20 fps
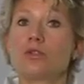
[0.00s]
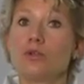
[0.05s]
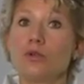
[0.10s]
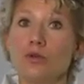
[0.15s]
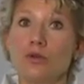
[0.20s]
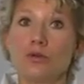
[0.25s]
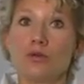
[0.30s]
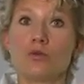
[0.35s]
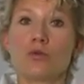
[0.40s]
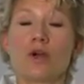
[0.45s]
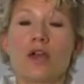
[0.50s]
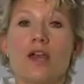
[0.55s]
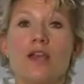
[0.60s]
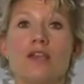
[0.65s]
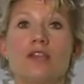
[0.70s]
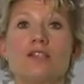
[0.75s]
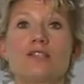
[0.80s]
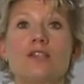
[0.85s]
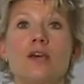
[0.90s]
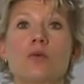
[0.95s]
Two
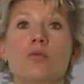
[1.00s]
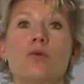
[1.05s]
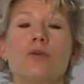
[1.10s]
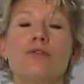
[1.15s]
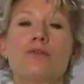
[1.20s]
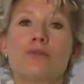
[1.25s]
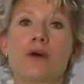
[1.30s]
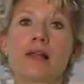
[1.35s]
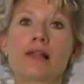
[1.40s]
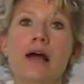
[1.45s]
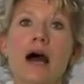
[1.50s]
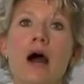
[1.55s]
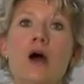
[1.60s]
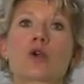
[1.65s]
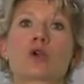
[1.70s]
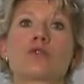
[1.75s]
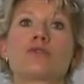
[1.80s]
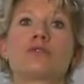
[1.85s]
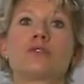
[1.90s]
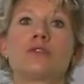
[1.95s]
is that we fell
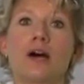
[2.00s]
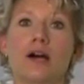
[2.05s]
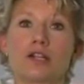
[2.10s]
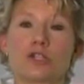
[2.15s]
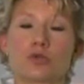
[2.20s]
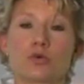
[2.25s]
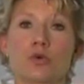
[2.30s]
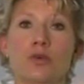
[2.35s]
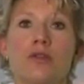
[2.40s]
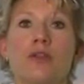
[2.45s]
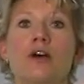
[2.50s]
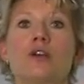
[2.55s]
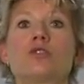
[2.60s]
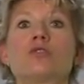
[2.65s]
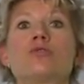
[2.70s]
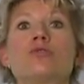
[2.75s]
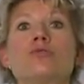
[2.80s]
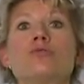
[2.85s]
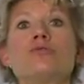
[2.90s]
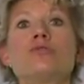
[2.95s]
out of touch with
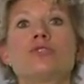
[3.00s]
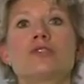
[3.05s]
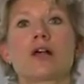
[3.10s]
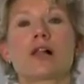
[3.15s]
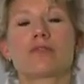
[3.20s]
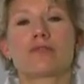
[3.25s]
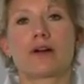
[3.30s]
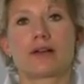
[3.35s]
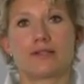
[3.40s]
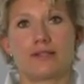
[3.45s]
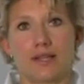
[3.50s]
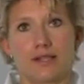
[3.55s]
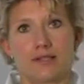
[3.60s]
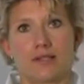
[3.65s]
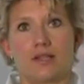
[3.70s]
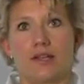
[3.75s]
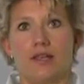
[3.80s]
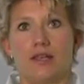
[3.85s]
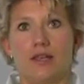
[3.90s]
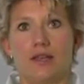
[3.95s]
that true
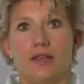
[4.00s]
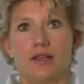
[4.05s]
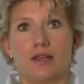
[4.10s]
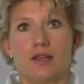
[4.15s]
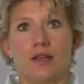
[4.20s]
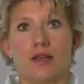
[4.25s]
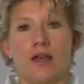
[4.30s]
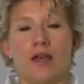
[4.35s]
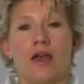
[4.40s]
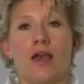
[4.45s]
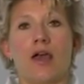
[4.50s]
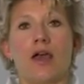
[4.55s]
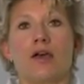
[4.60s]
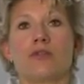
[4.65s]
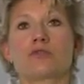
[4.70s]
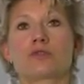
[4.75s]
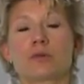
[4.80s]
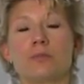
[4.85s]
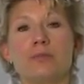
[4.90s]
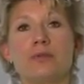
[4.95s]
self-identity,
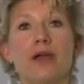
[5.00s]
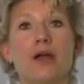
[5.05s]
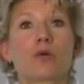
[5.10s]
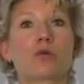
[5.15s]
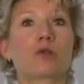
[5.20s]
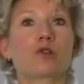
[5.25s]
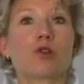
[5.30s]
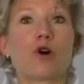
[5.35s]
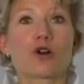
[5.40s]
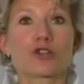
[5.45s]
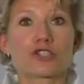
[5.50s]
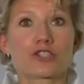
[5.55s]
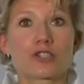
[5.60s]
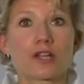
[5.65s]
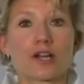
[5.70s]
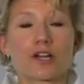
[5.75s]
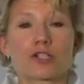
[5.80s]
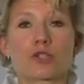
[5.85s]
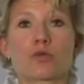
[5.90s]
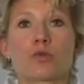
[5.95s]
and from there we lost
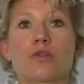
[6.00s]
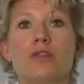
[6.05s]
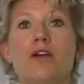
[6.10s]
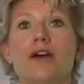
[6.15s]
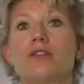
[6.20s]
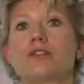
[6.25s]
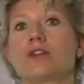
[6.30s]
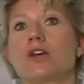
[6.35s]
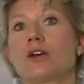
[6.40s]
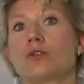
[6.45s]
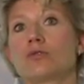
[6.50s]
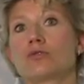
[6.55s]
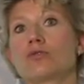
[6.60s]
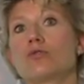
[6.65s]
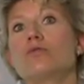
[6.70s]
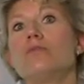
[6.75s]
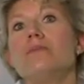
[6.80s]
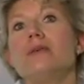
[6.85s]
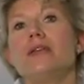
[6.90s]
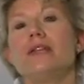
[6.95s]
touch with that
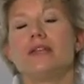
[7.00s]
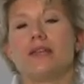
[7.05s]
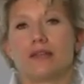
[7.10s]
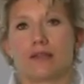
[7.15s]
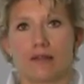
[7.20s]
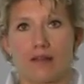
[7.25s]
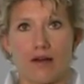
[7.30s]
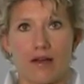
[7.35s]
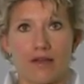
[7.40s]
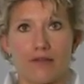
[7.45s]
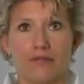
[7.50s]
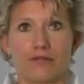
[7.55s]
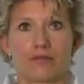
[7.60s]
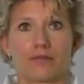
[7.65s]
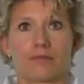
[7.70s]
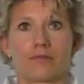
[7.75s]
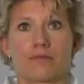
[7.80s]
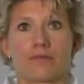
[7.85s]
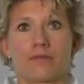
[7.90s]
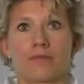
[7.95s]
true meaning in life.
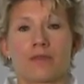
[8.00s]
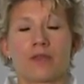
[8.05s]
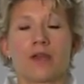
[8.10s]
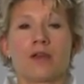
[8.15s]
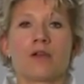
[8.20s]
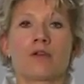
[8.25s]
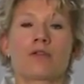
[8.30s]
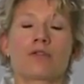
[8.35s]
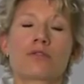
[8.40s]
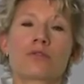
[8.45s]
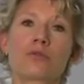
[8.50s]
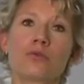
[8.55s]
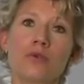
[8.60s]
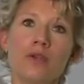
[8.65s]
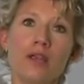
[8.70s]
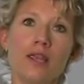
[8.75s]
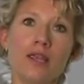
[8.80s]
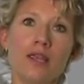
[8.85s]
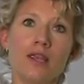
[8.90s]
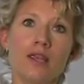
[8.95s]

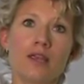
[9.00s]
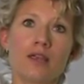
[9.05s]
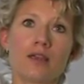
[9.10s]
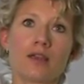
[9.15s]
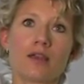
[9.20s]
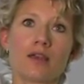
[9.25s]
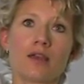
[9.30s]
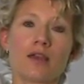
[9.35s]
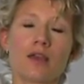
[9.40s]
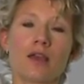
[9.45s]
Three